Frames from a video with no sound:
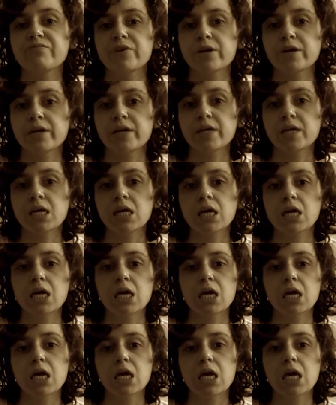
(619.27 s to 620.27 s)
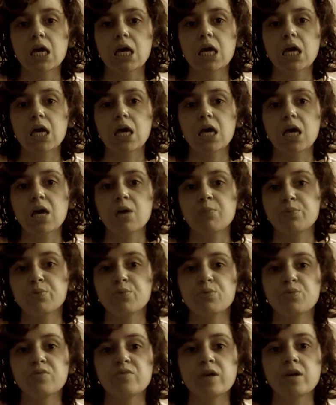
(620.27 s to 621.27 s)
not very
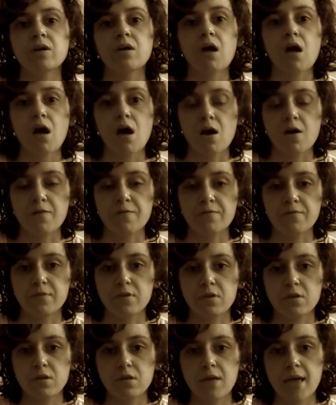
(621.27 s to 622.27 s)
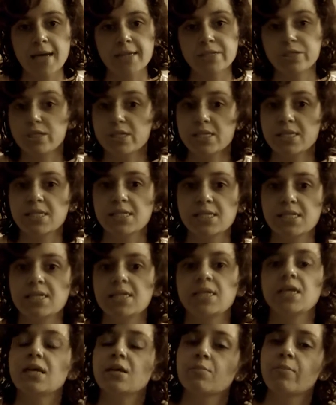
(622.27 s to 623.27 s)
approving of
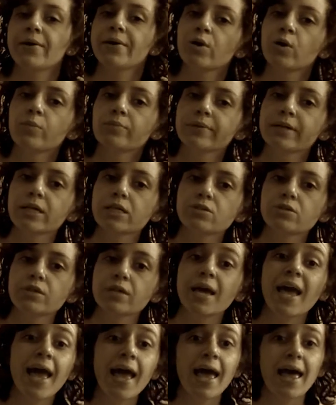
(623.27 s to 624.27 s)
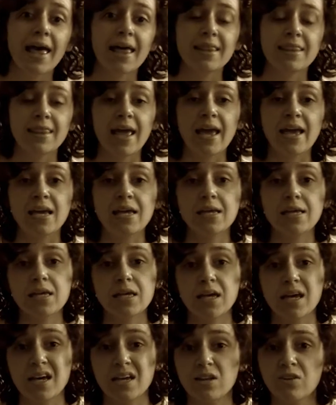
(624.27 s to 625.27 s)
HACT in my home country, and
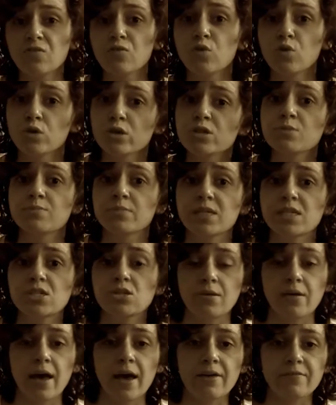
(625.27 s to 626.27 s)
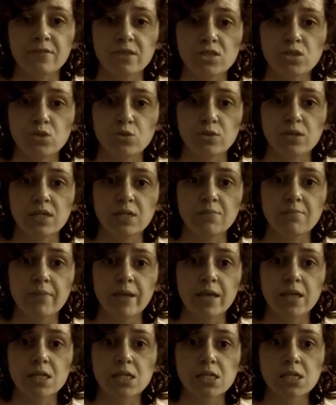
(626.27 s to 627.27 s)
they kind of forced me to have this
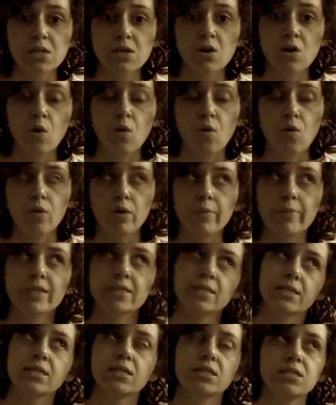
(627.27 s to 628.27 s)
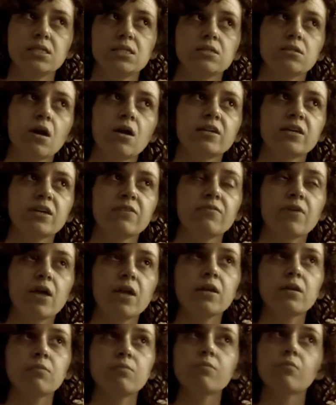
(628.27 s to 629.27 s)
treatment, or basically did
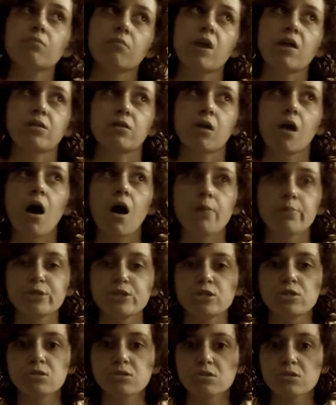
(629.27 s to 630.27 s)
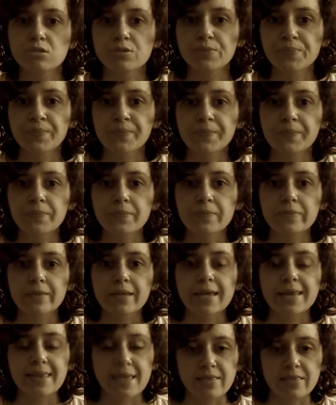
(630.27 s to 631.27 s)
not give any other options
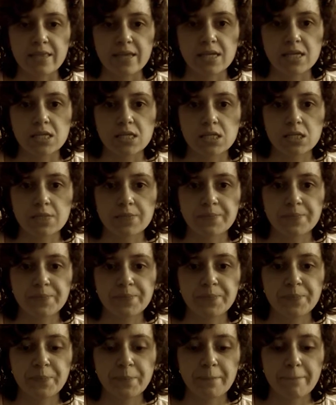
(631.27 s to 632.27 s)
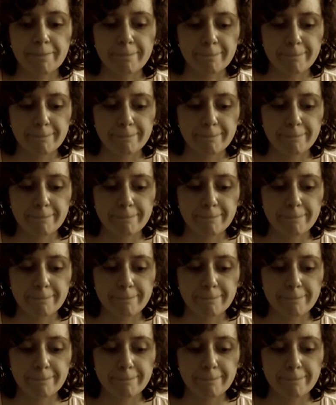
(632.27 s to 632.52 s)
than this.